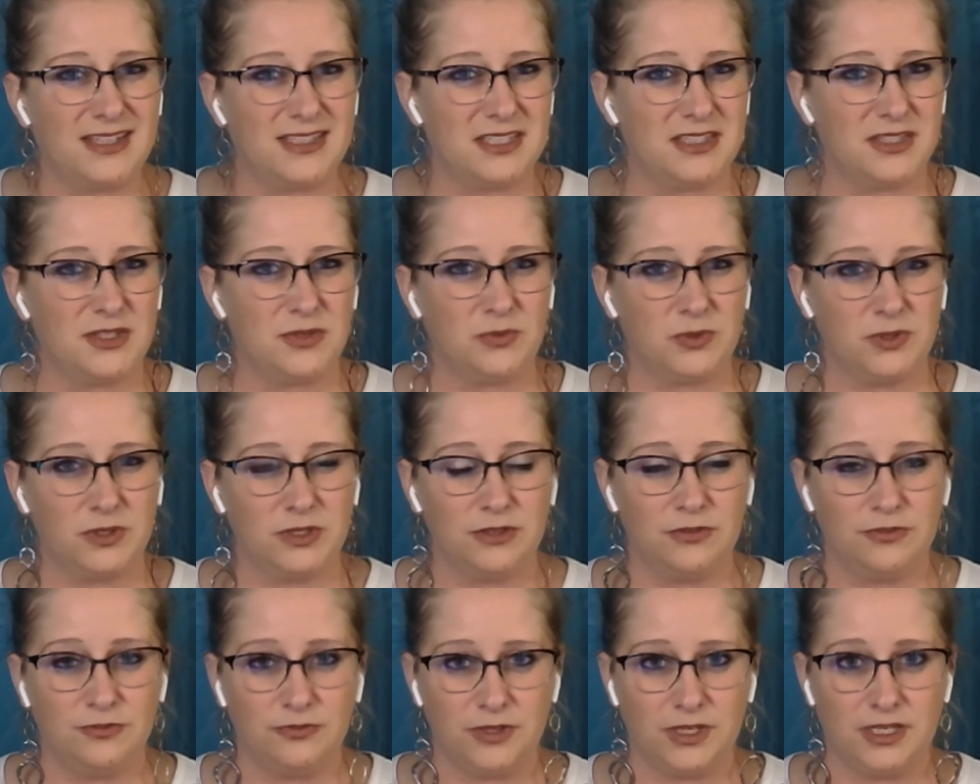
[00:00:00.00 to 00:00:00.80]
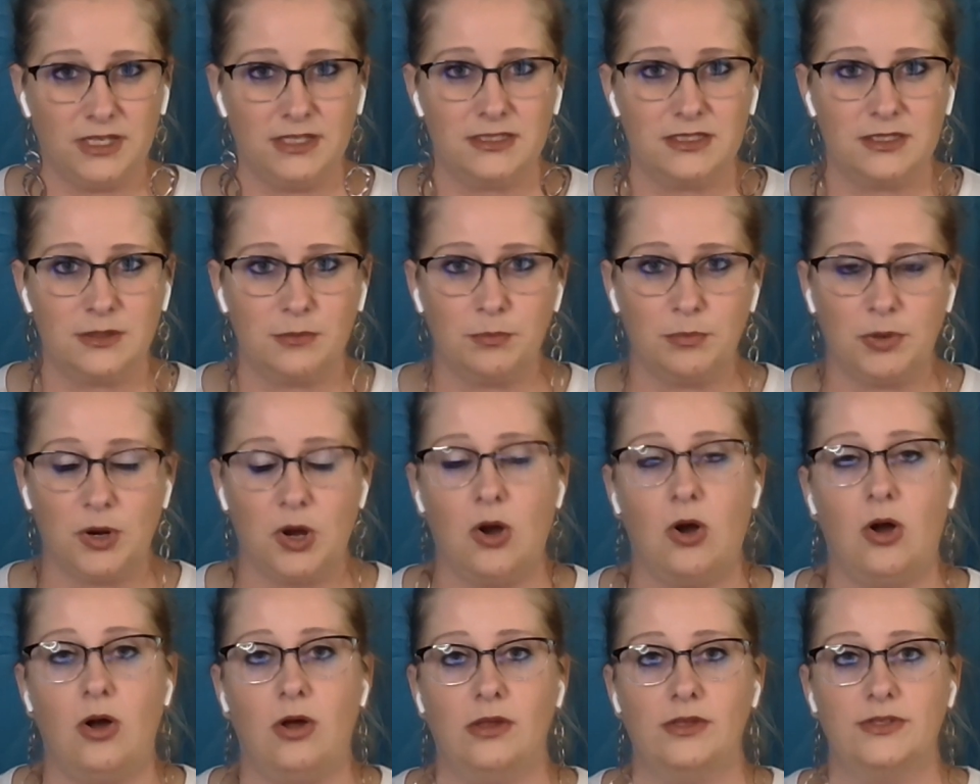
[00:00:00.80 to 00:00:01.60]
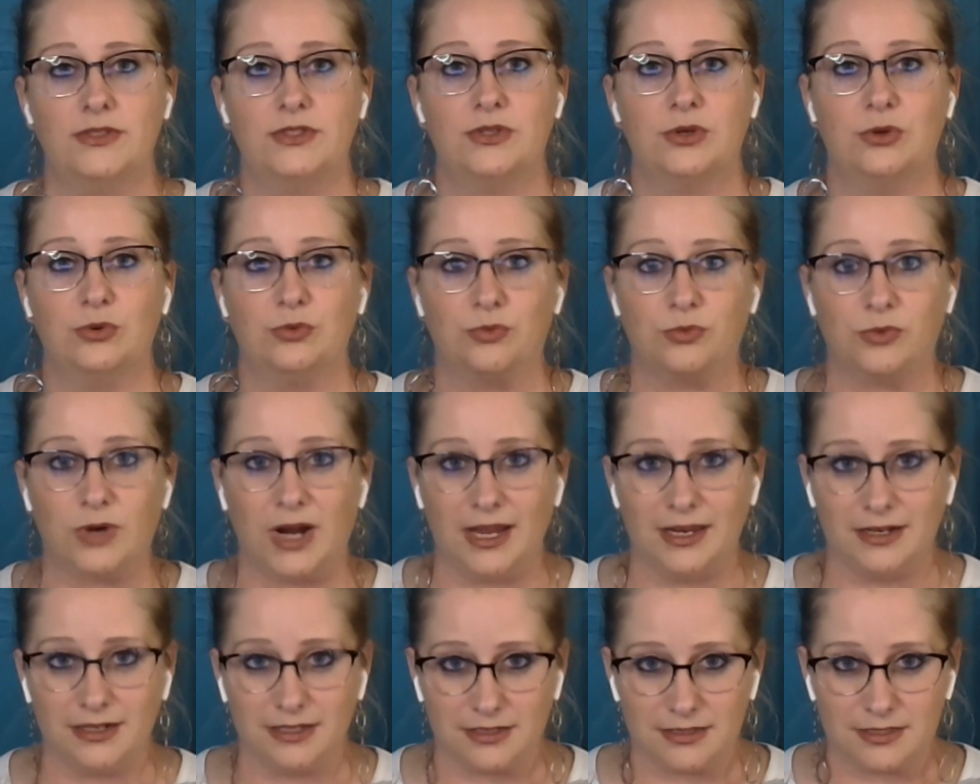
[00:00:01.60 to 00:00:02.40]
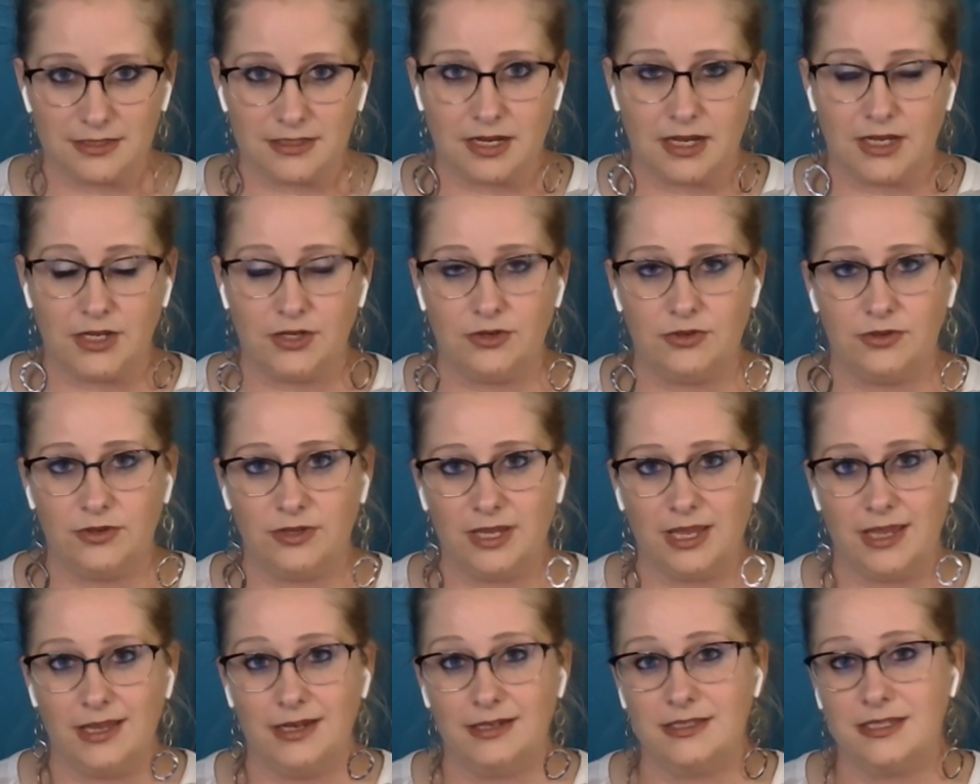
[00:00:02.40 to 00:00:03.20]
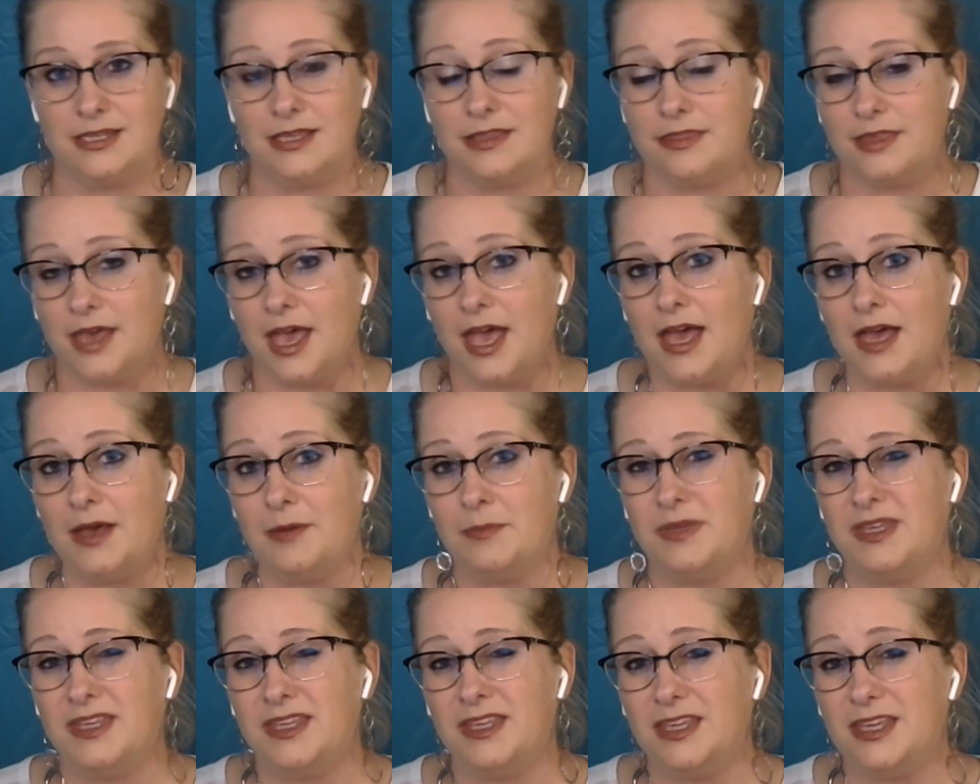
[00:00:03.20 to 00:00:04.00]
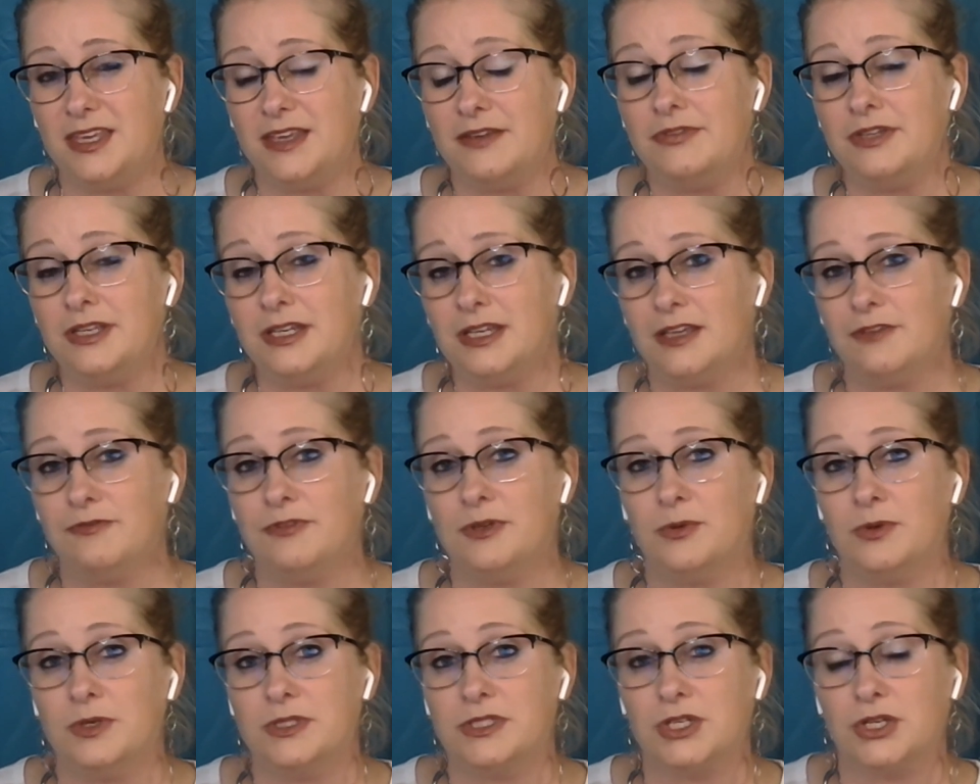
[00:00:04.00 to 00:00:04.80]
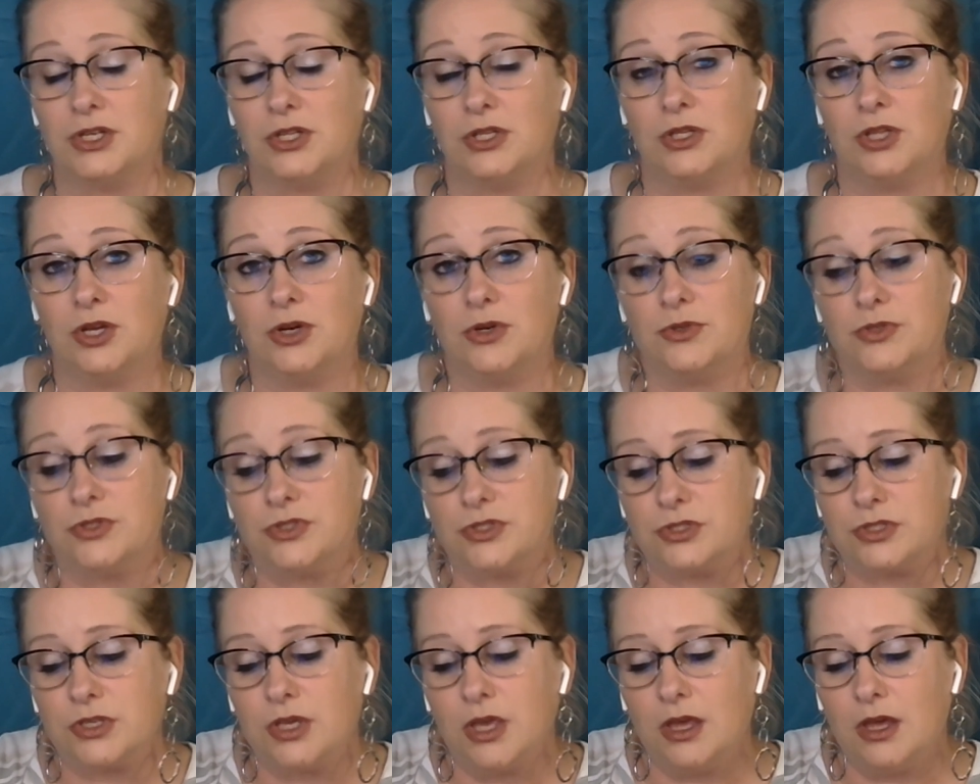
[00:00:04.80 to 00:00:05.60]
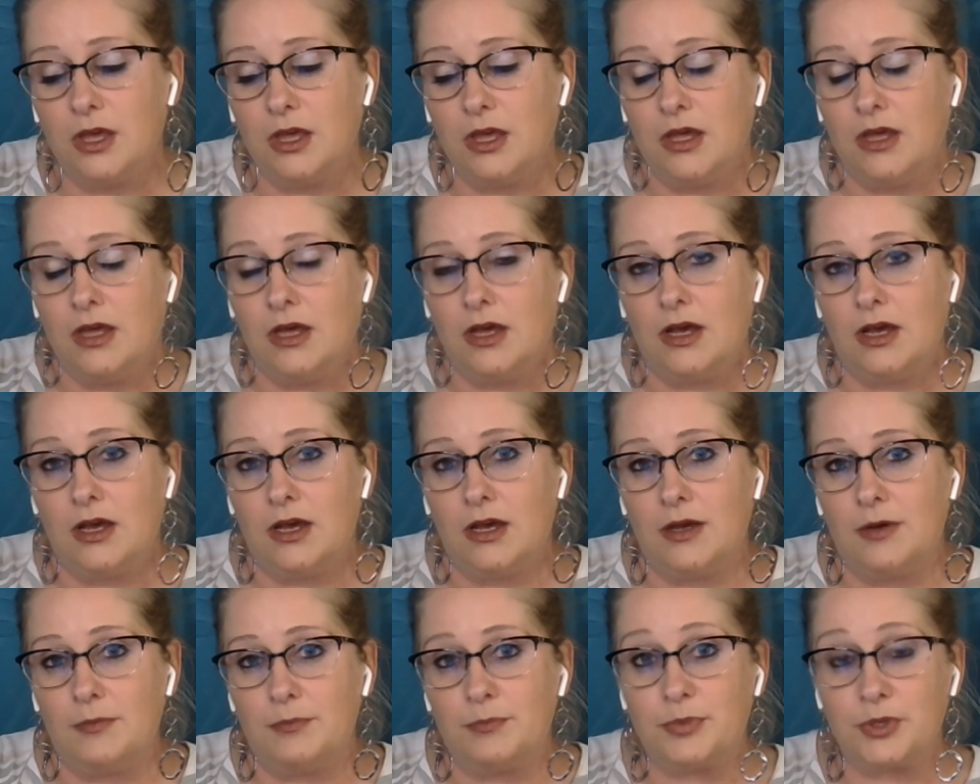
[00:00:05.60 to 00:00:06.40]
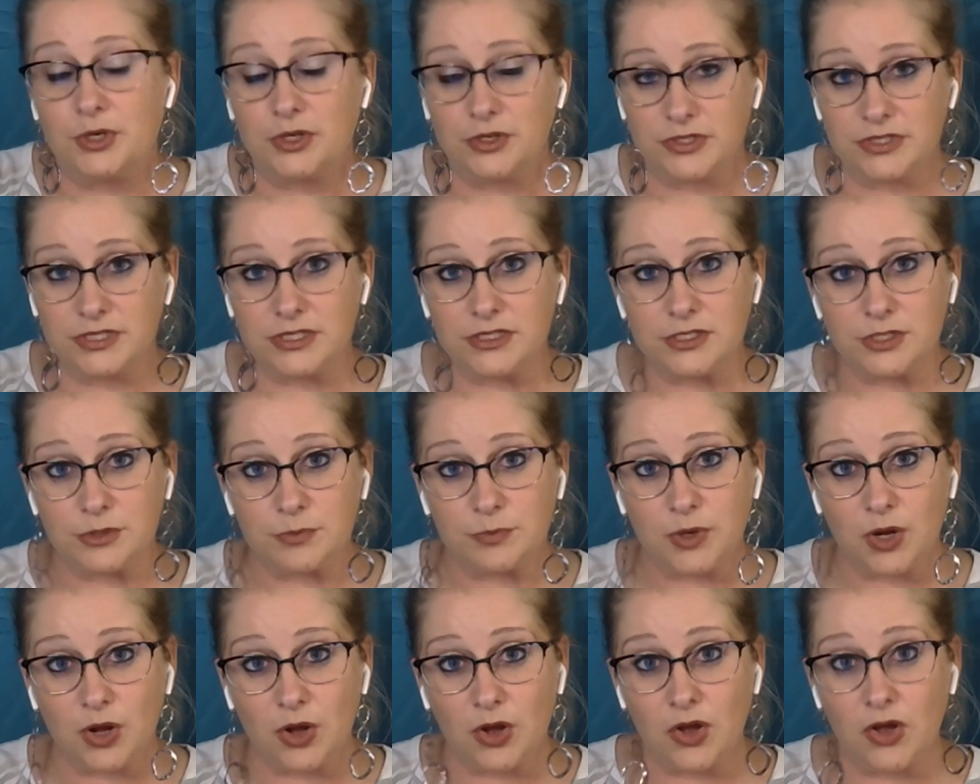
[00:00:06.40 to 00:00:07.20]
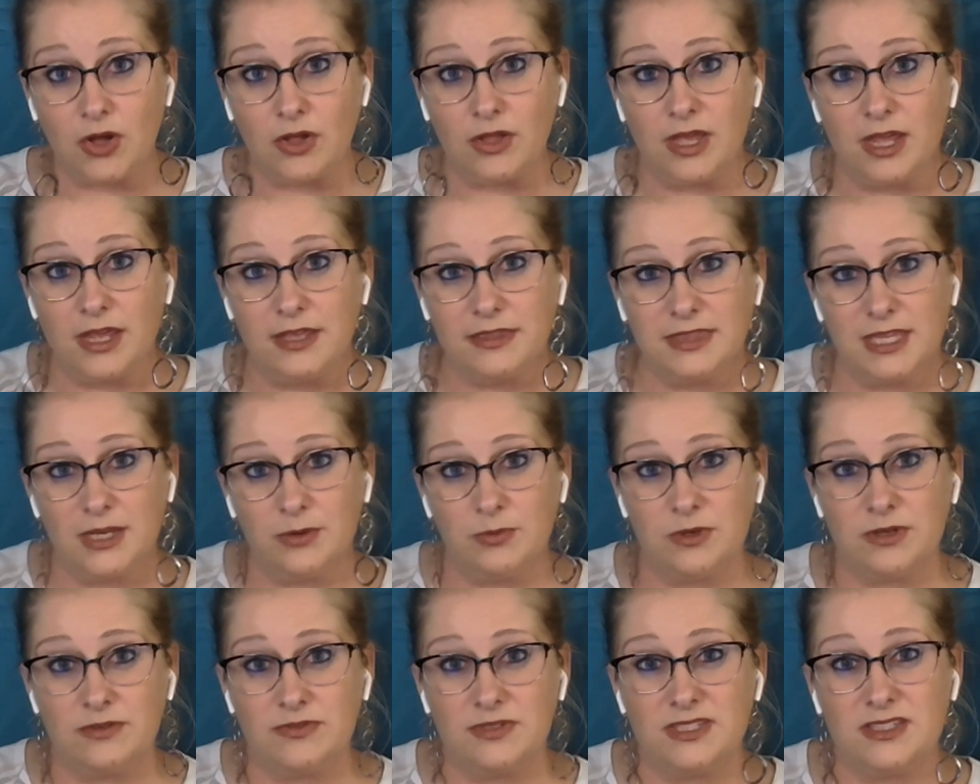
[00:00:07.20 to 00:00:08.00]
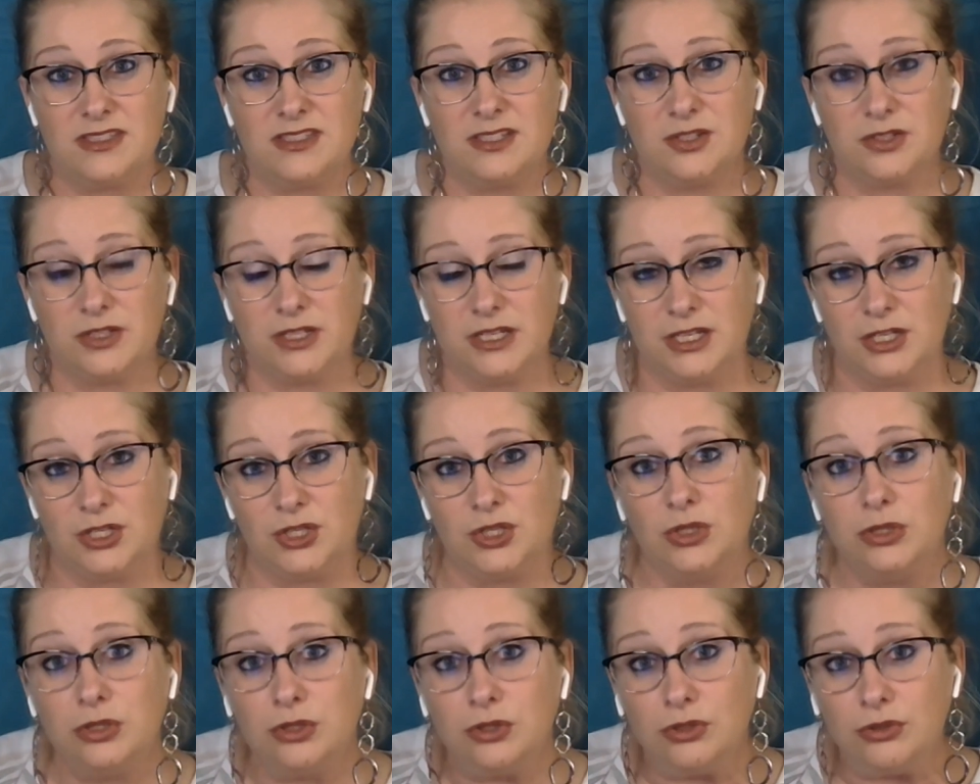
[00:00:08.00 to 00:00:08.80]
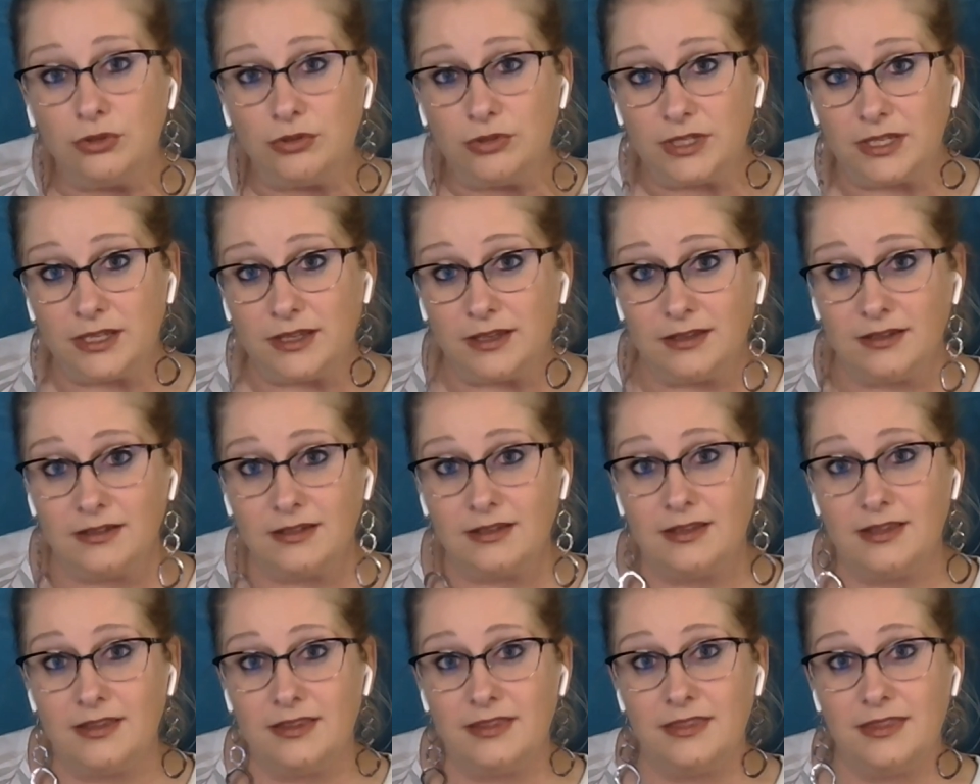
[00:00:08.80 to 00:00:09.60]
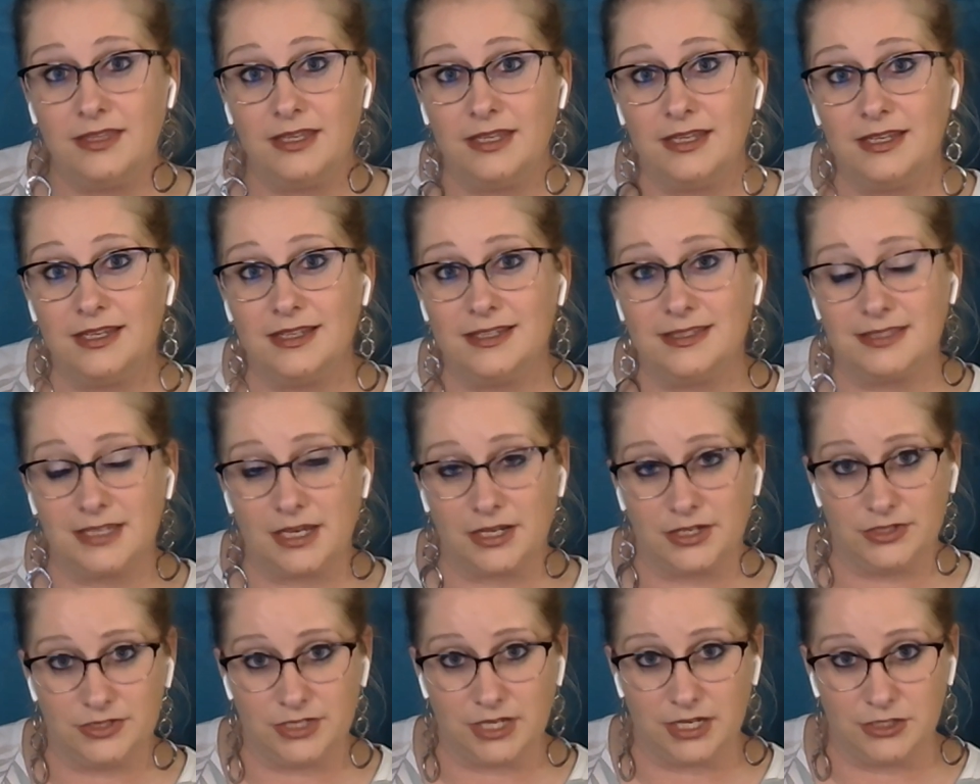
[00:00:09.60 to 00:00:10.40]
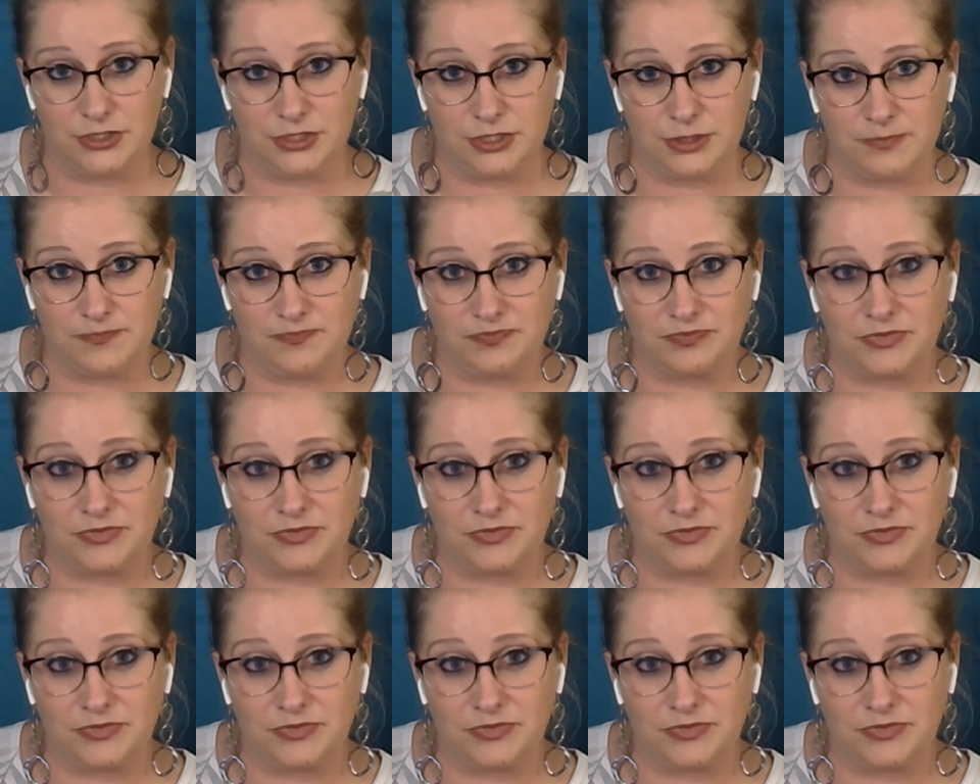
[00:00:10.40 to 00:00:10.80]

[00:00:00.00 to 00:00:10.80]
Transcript: doesn't really fit Paul's writing style. And to them, even if it was a close person to Paul, they would have still included the salutation.